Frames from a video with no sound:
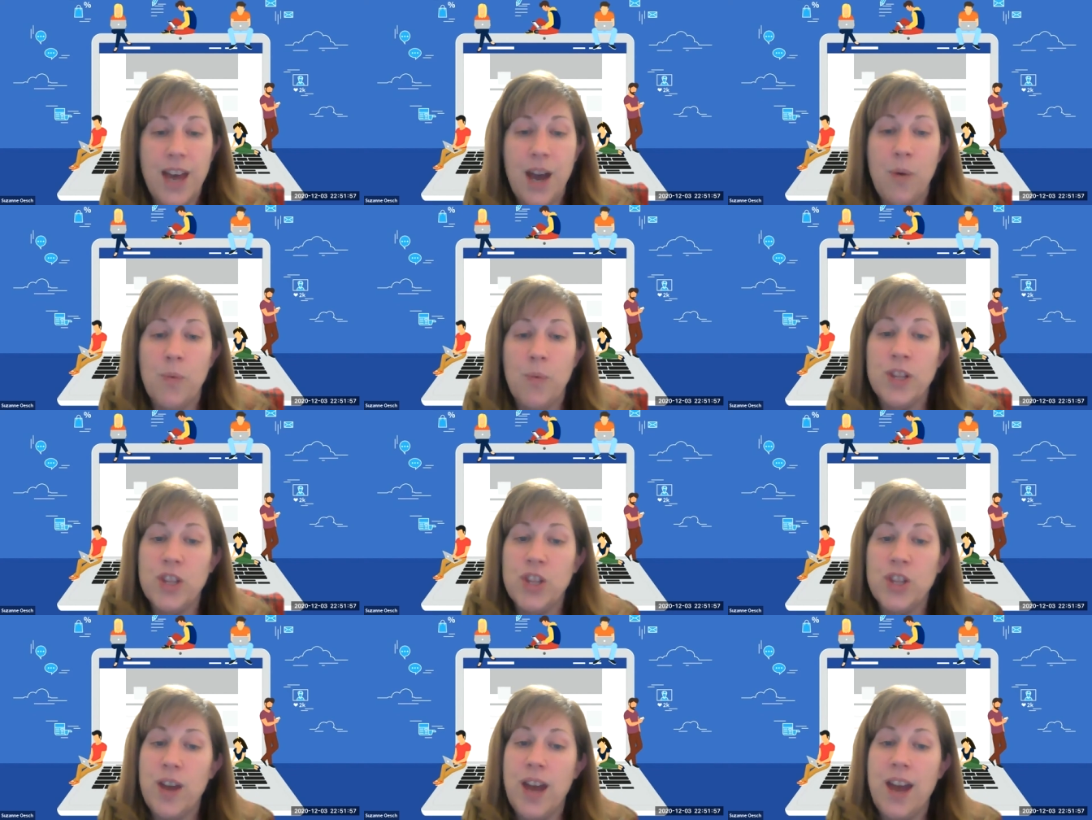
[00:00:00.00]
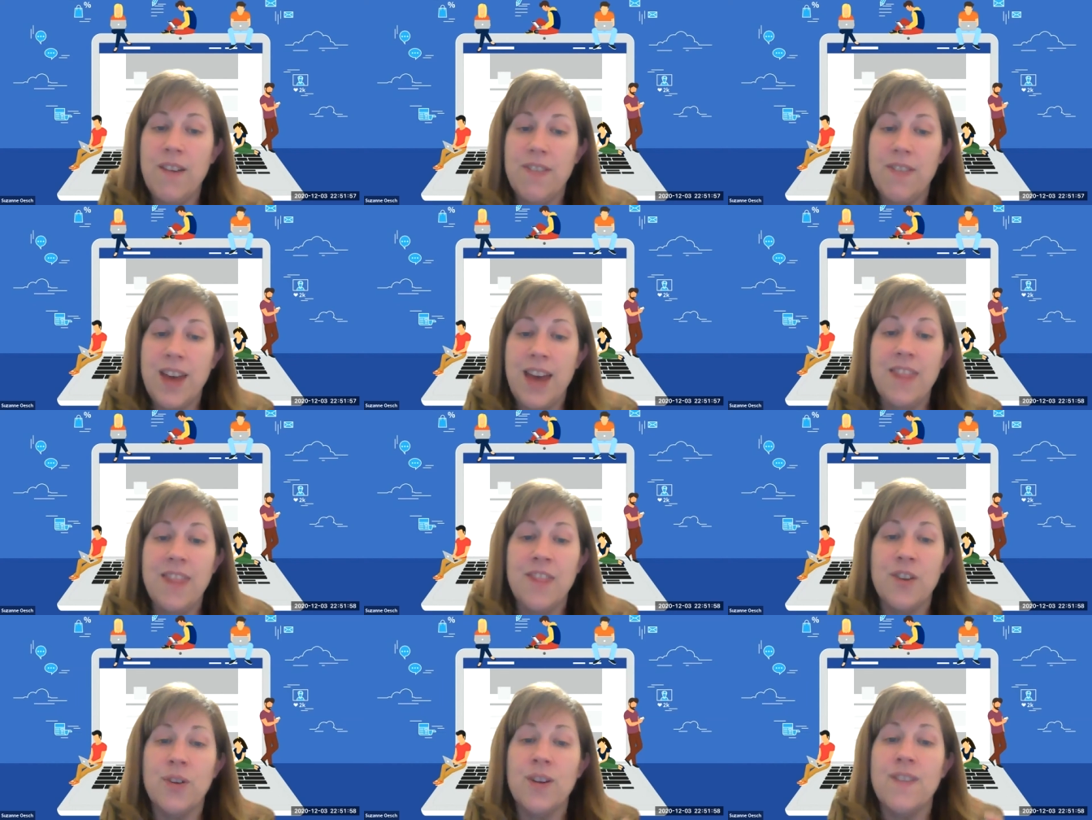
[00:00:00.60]
And once you have
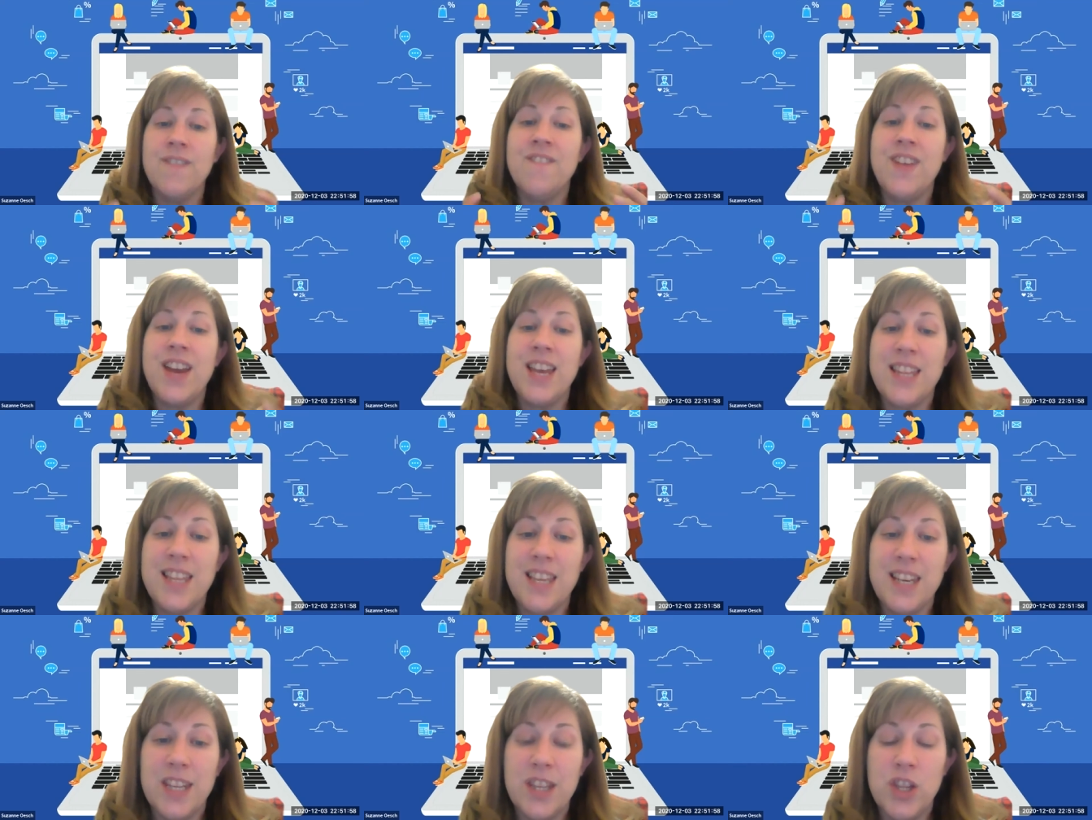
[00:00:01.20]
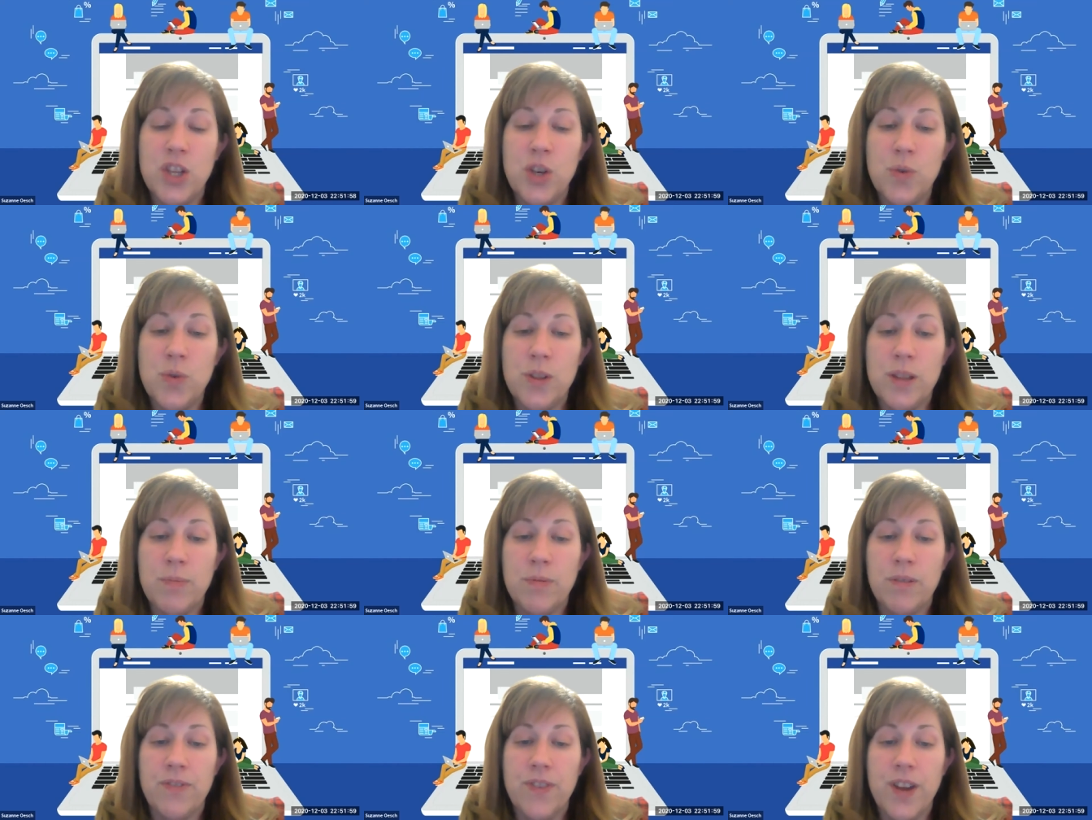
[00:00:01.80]
that, they're invested in you
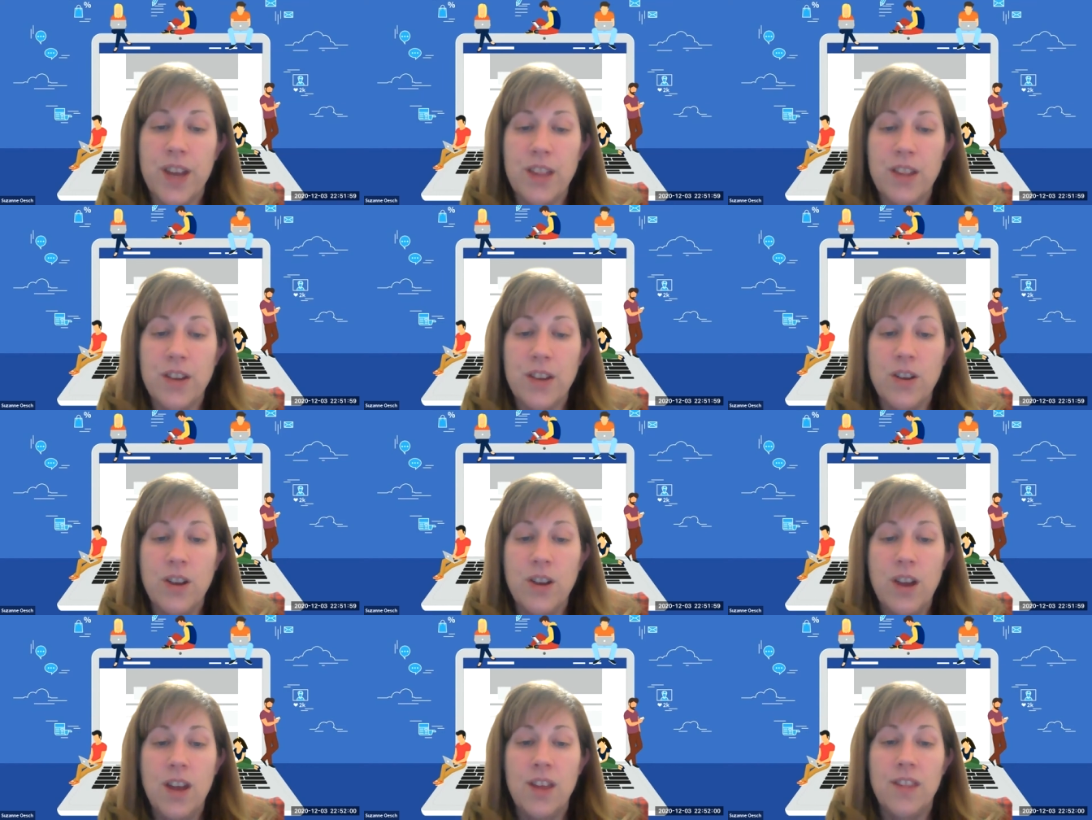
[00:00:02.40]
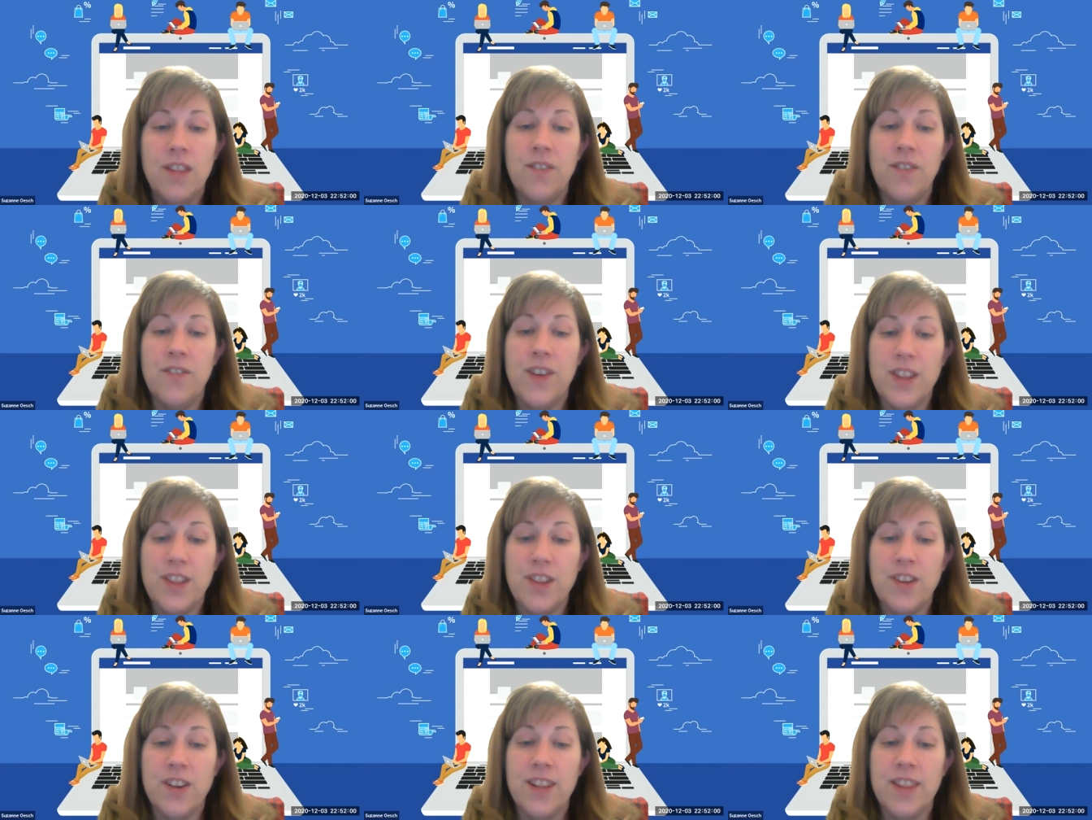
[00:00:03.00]
as a professor, they're
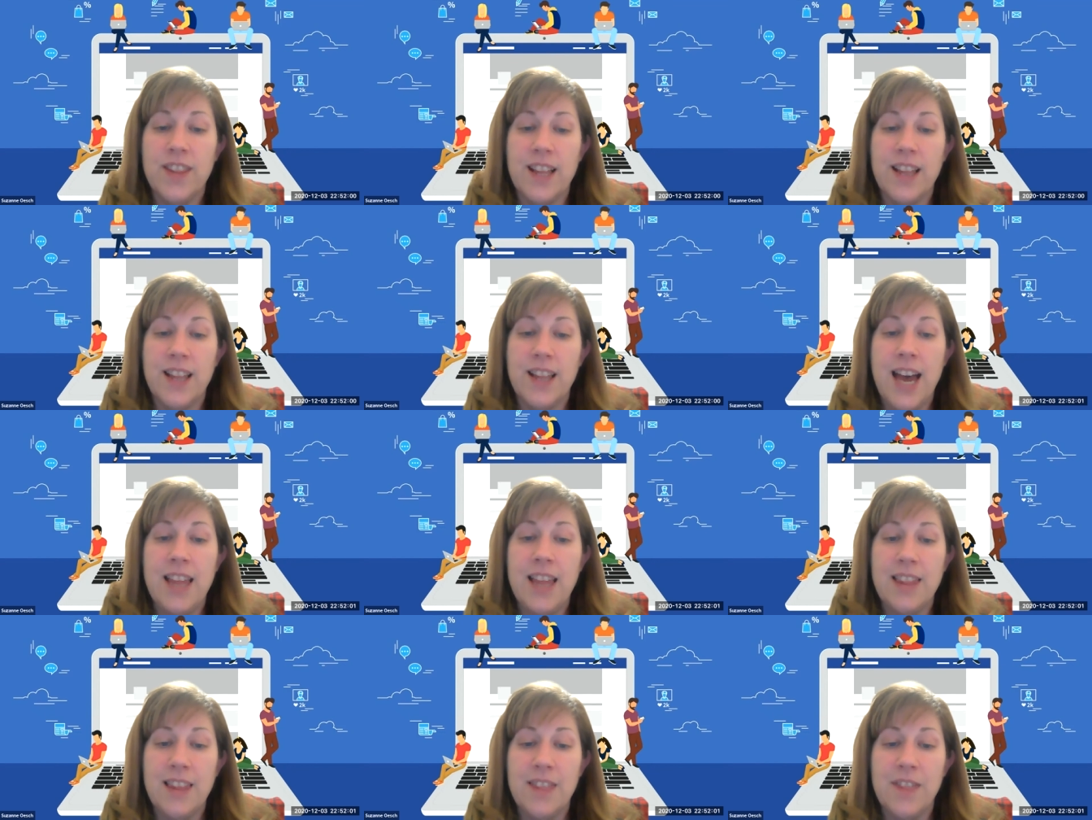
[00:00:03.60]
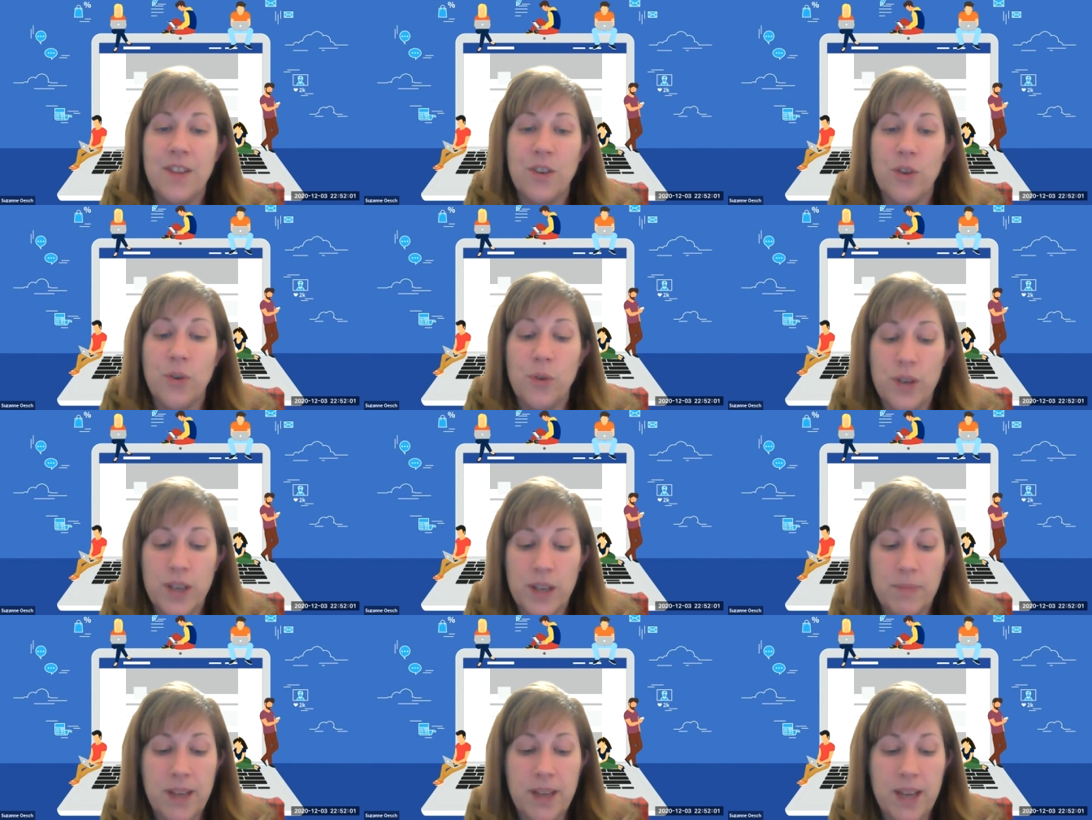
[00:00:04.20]
invested in the class, and they're
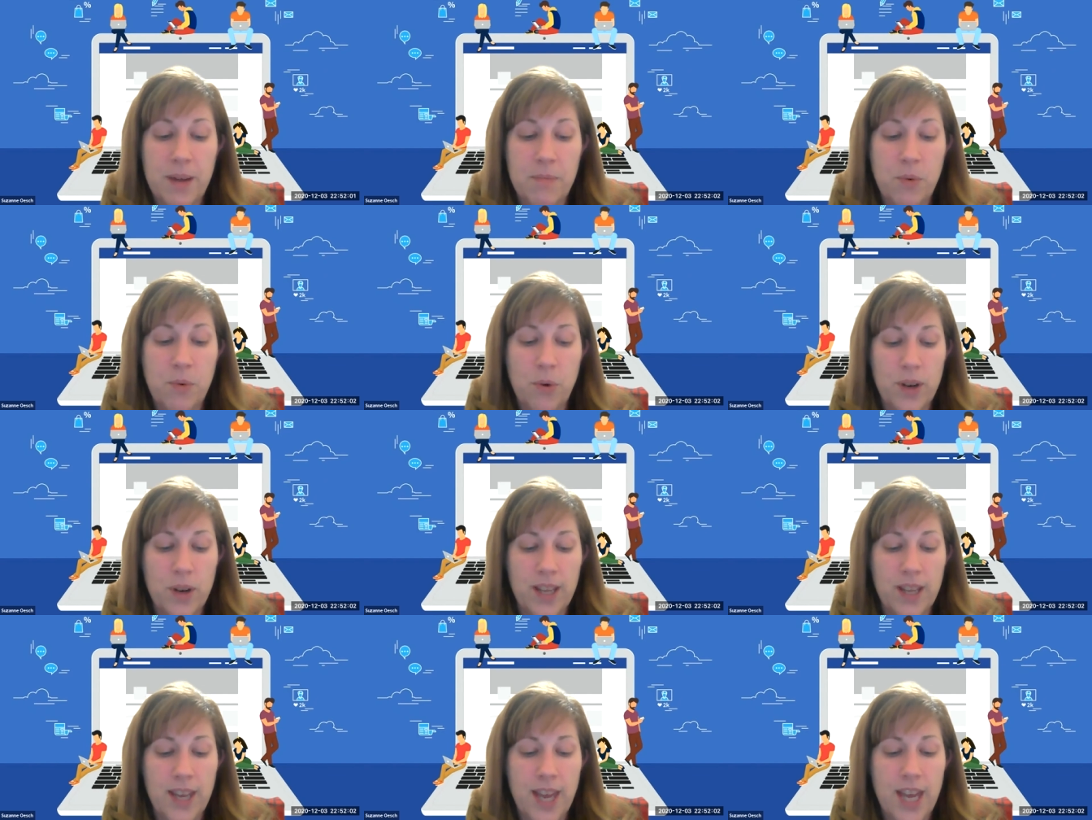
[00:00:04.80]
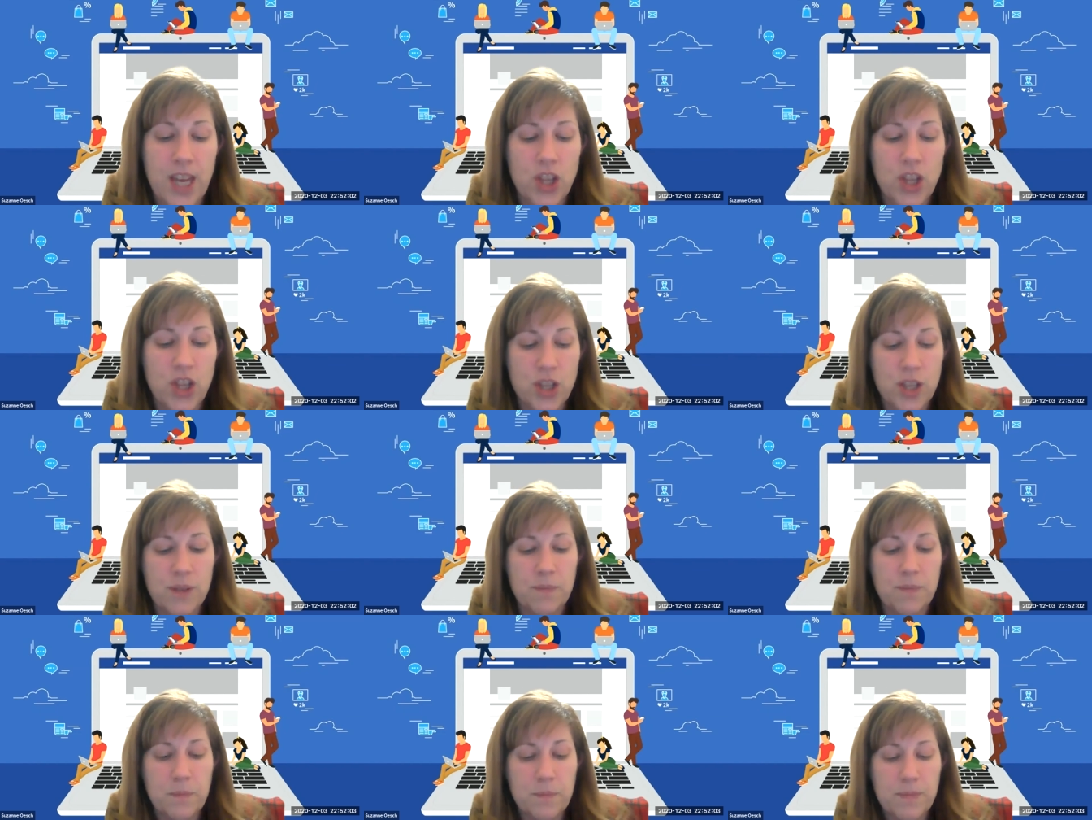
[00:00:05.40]
going to become more engaged,